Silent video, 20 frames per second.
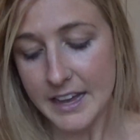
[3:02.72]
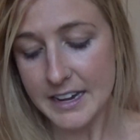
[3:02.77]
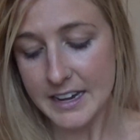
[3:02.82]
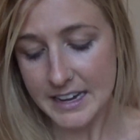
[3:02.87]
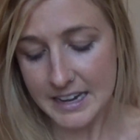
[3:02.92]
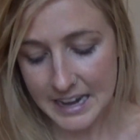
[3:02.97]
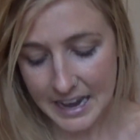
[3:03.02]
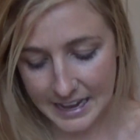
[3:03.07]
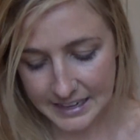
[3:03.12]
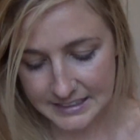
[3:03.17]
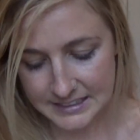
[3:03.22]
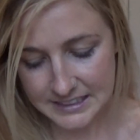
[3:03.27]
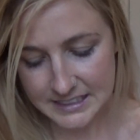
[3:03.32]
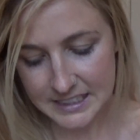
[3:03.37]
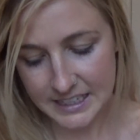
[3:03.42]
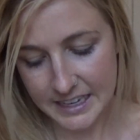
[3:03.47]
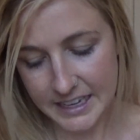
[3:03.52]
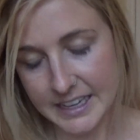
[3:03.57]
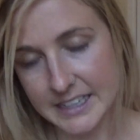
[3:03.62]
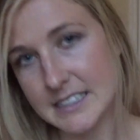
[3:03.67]
Next
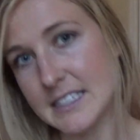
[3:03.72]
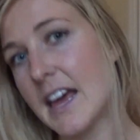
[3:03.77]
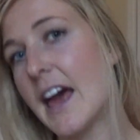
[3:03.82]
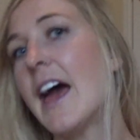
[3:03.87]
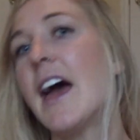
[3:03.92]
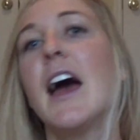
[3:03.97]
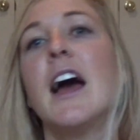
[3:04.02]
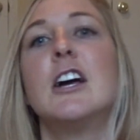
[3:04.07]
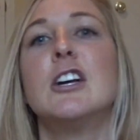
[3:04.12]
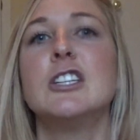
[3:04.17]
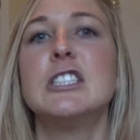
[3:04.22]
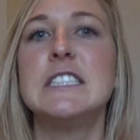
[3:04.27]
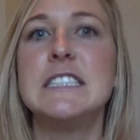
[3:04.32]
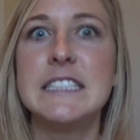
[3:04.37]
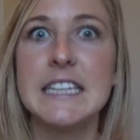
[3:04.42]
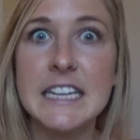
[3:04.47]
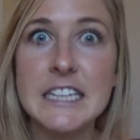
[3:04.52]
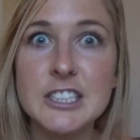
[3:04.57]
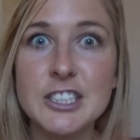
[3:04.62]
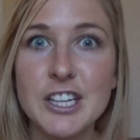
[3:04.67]
is
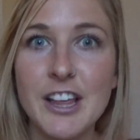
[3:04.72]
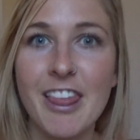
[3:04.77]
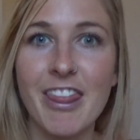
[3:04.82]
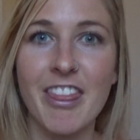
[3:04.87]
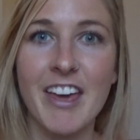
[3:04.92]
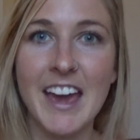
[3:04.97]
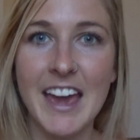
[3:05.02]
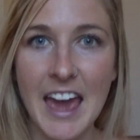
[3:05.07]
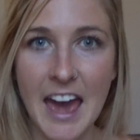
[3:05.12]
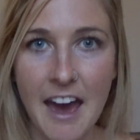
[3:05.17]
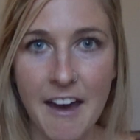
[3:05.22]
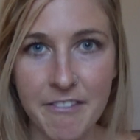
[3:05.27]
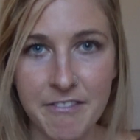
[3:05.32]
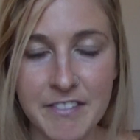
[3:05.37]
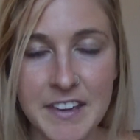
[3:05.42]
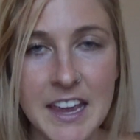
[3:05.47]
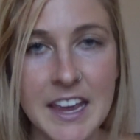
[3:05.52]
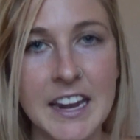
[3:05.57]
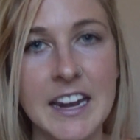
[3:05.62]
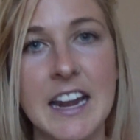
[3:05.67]
ditch the
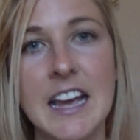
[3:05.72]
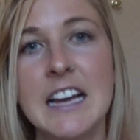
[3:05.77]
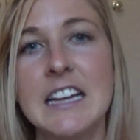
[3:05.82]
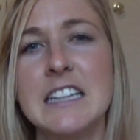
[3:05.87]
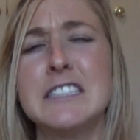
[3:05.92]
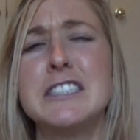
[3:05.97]
caffeine.